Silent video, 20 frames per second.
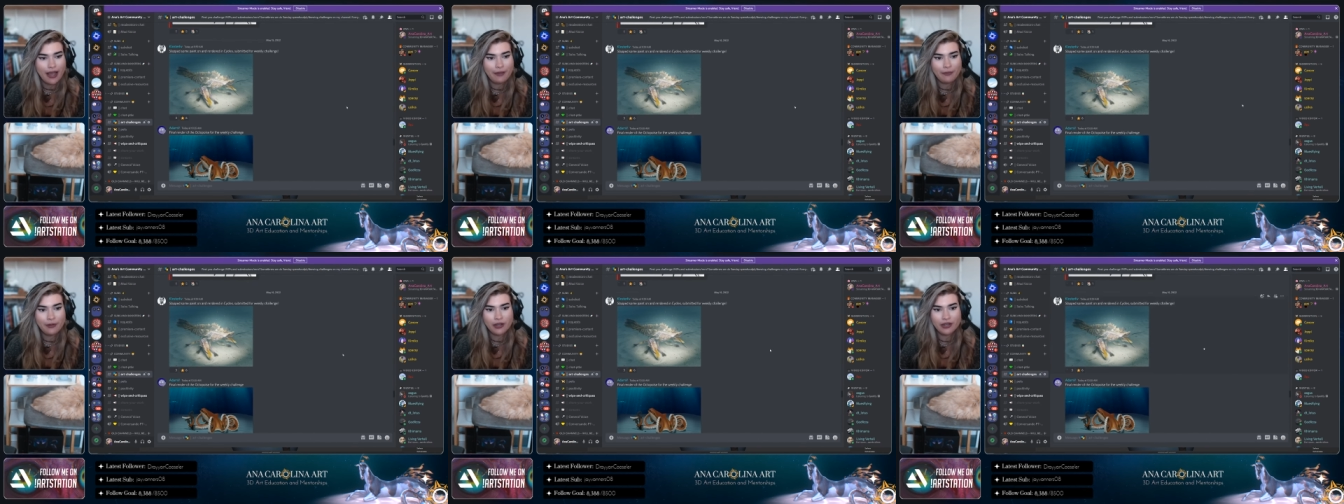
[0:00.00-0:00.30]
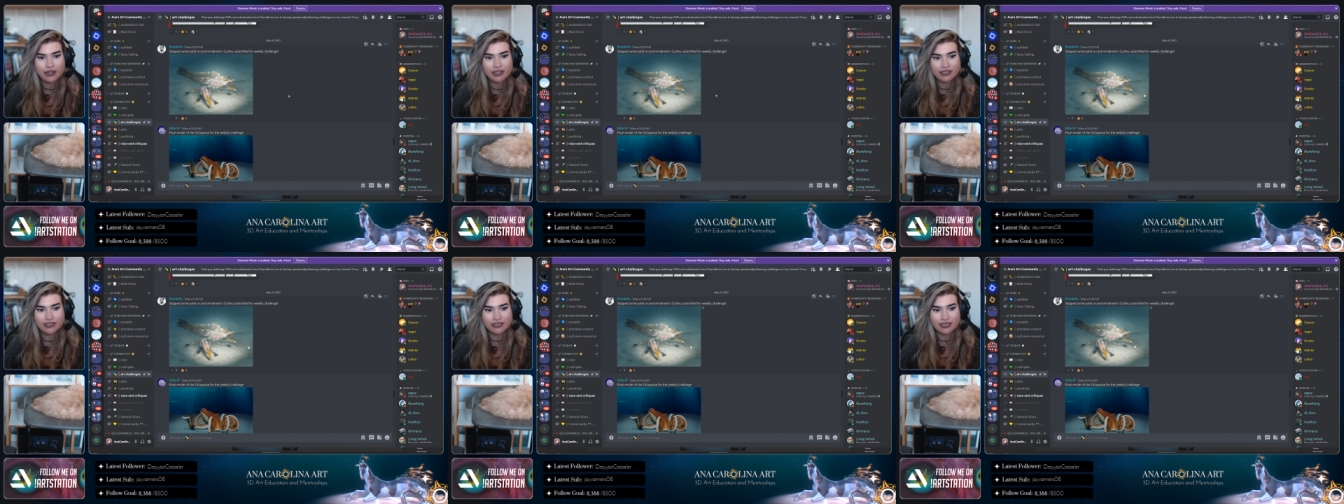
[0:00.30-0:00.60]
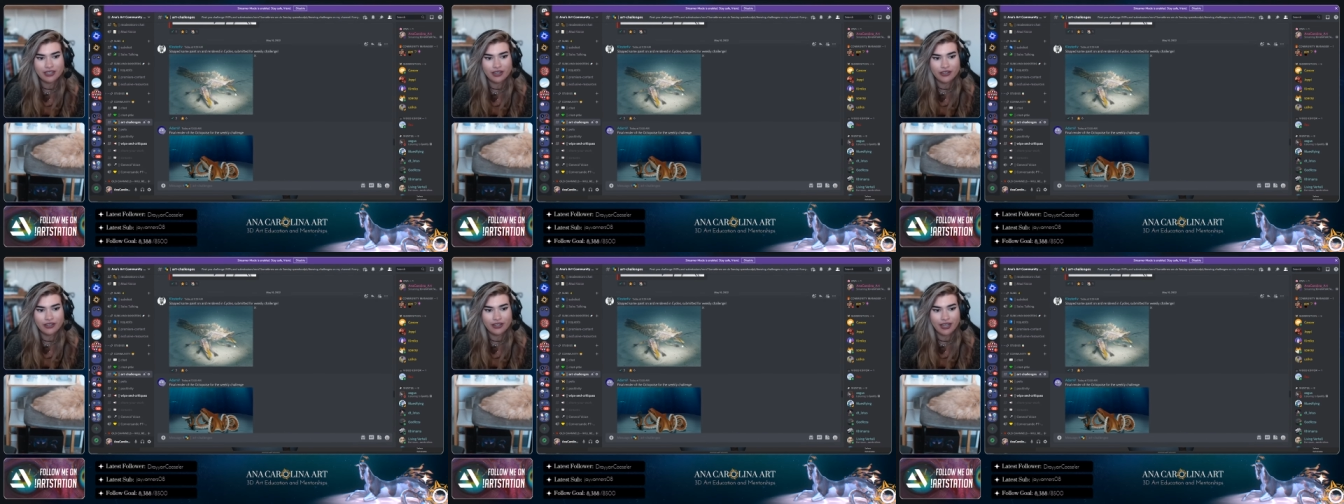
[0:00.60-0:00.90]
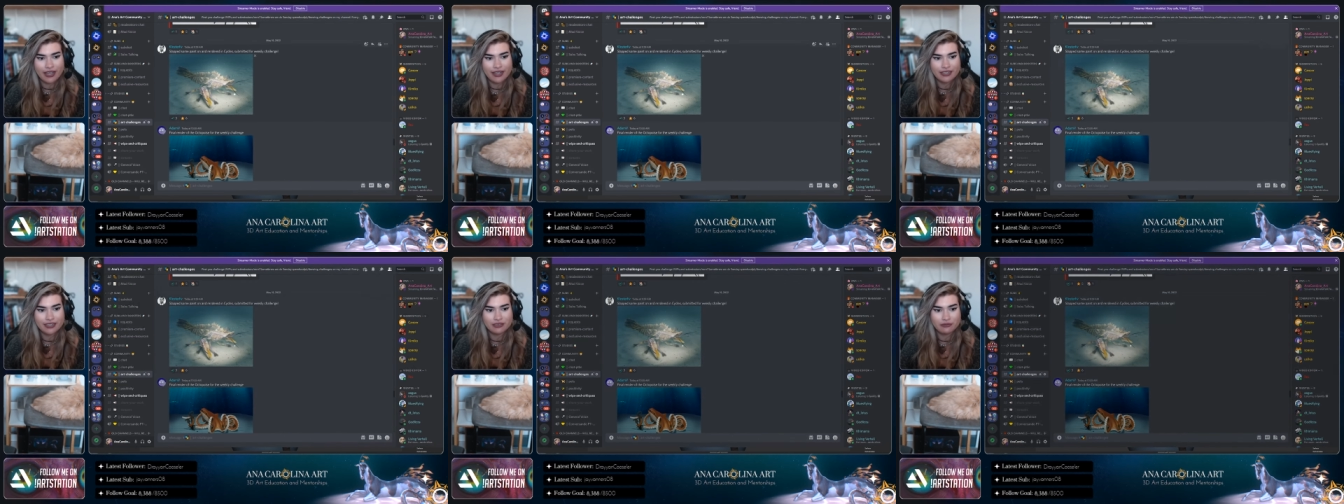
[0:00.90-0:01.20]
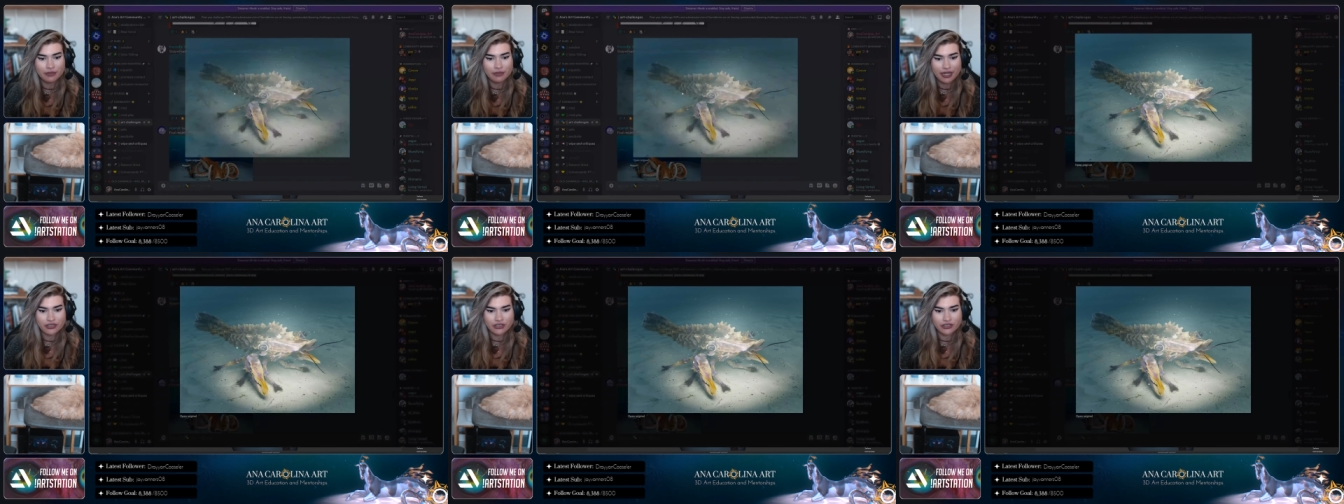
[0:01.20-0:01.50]
I'm gonna tell you
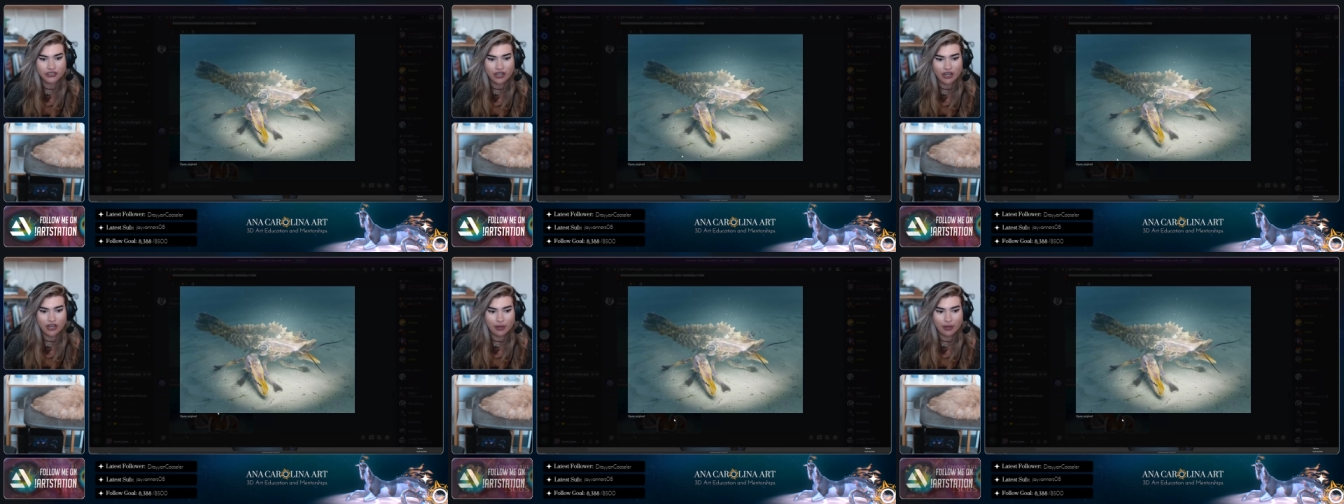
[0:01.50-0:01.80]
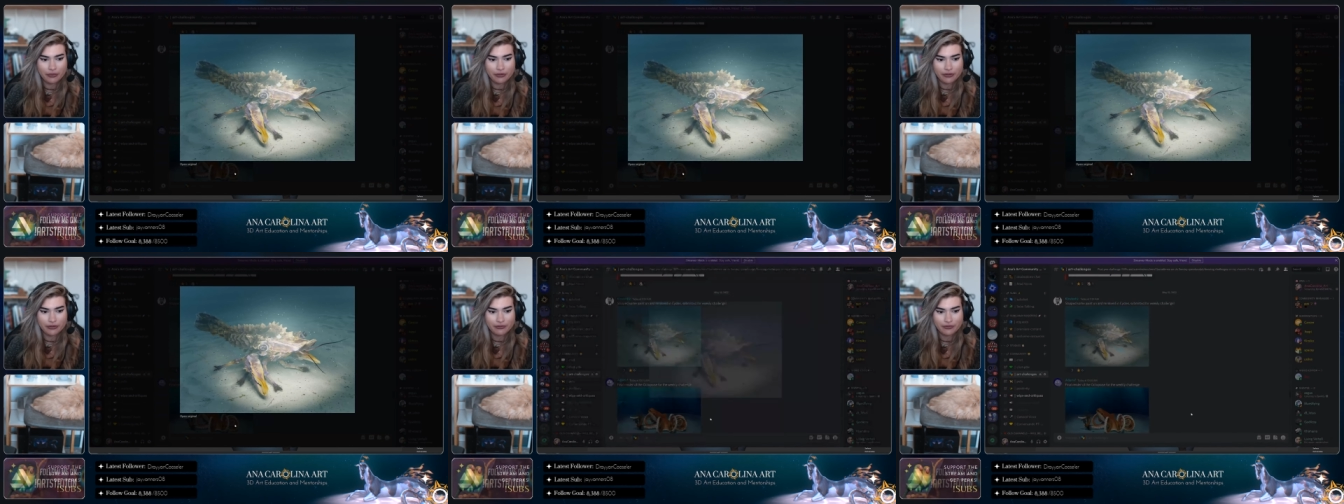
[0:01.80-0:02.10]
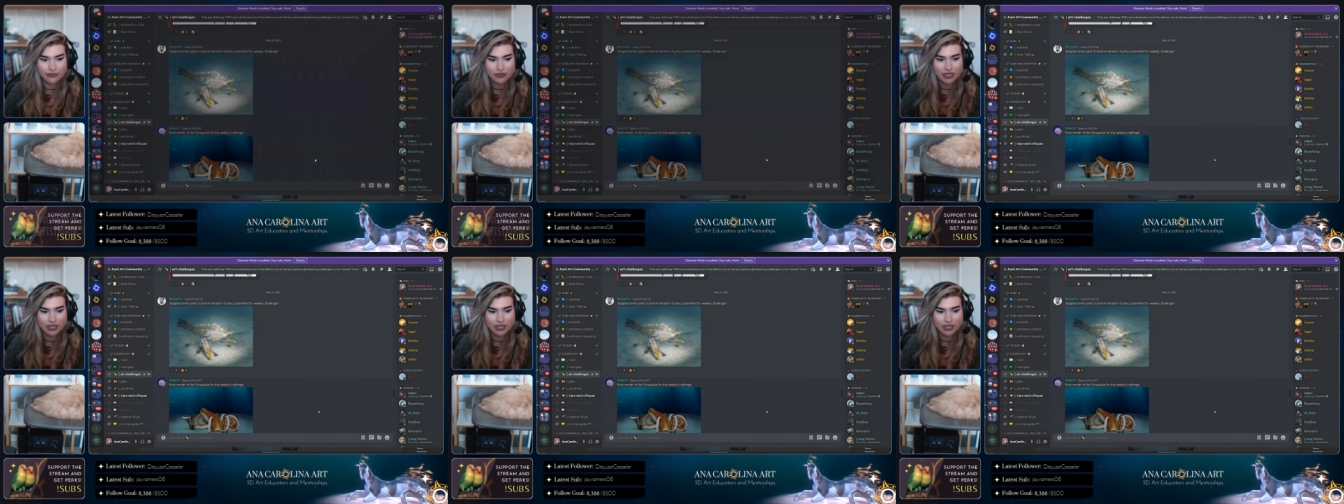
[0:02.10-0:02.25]
guys my top